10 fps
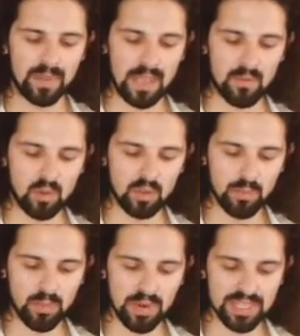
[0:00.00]
I'm going to
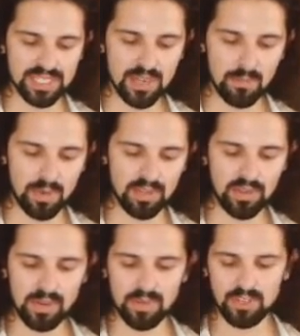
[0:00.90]
press button
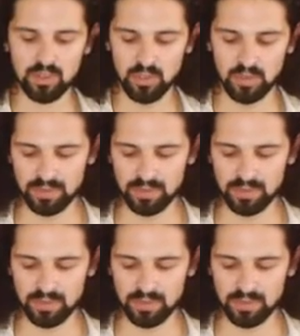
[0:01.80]
number 2.